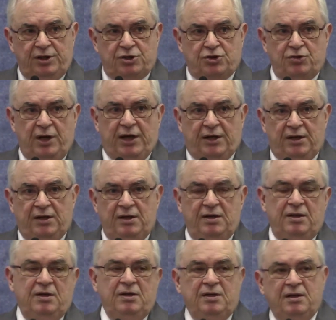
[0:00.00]
straight,
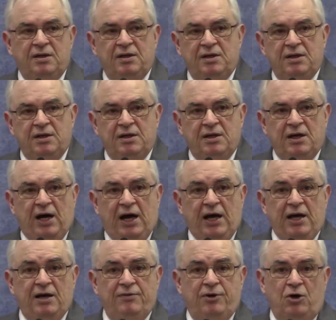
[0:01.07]
I
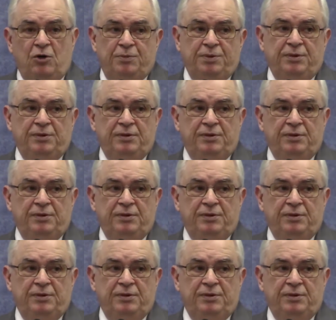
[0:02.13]
have hope.